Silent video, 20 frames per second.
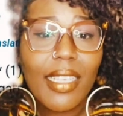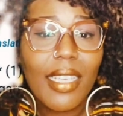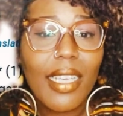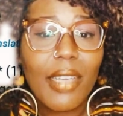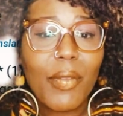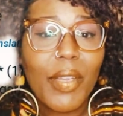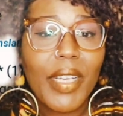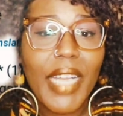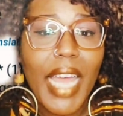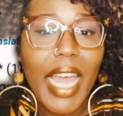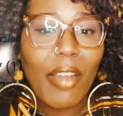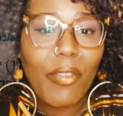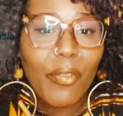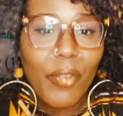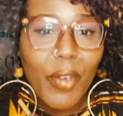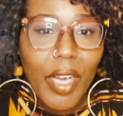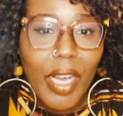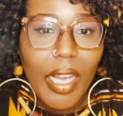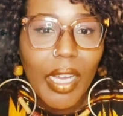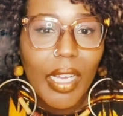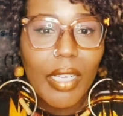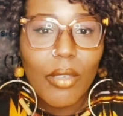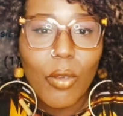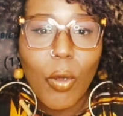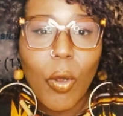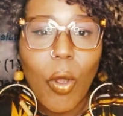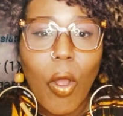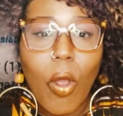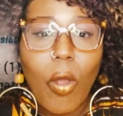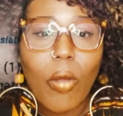even Africa
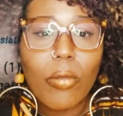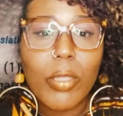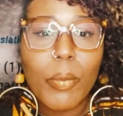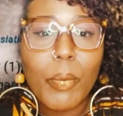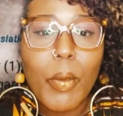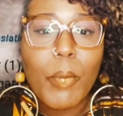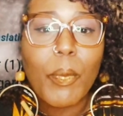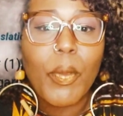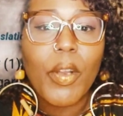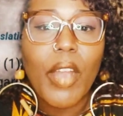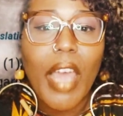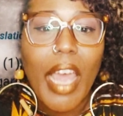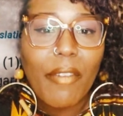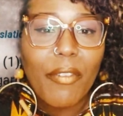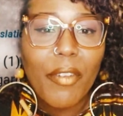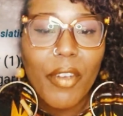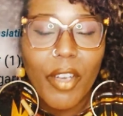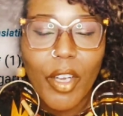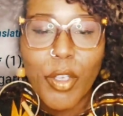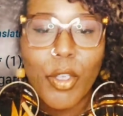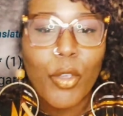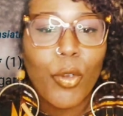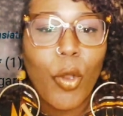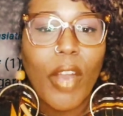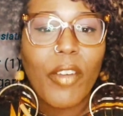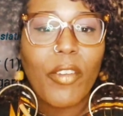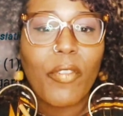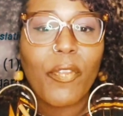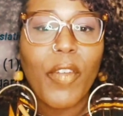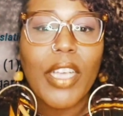or the people of Africa, I
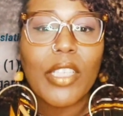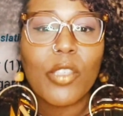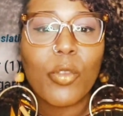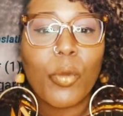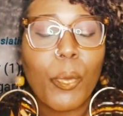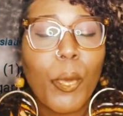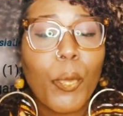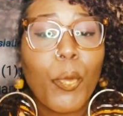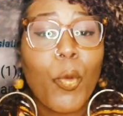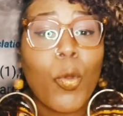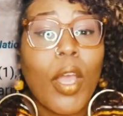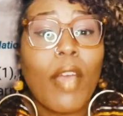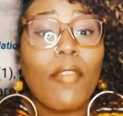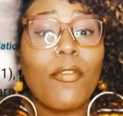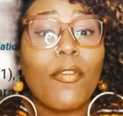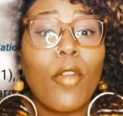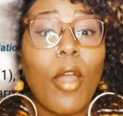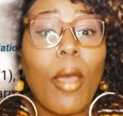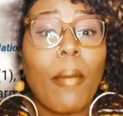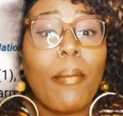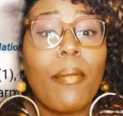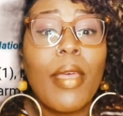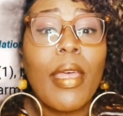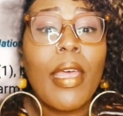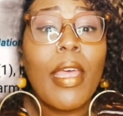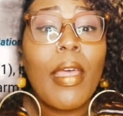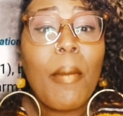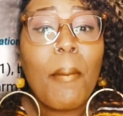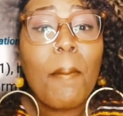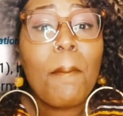refer to the people who come from
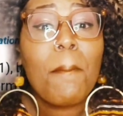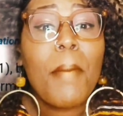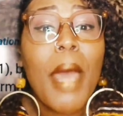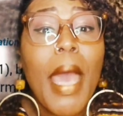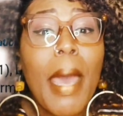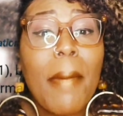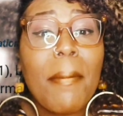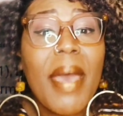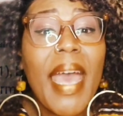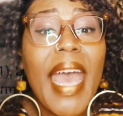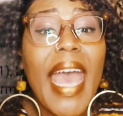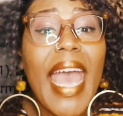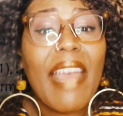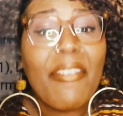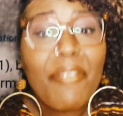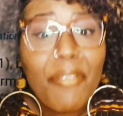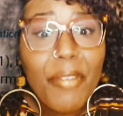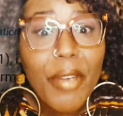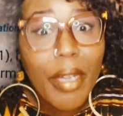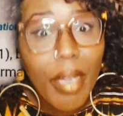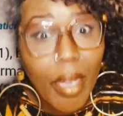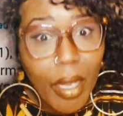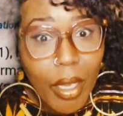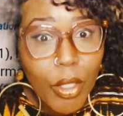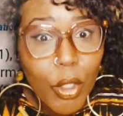Mama Africa.